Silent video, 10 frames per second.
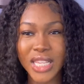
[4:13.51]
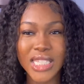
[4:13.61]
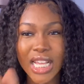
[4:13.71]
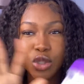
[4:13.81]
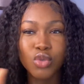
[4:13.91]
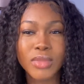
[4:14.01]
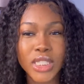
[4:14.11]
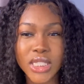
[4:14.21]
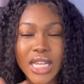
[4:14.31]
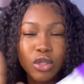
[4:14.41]
It's not too
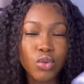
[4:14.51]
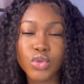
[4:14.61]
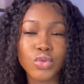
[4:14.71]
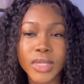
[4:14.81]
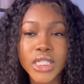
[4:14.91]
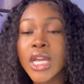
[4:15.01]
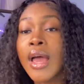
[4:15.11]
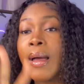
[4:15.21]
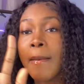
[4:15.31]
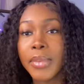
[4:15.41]
much. It's not doing too much,
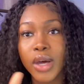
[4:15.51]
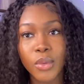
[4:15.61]
but